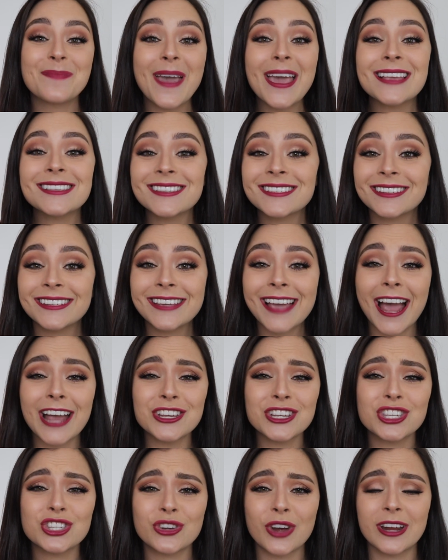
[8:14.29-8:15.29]
Basically, I
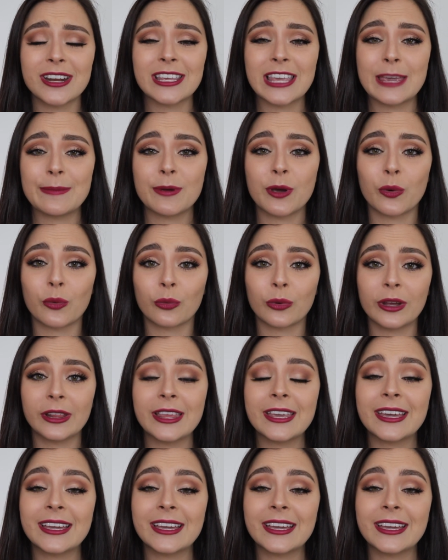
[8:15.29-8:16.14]
just try to keep it really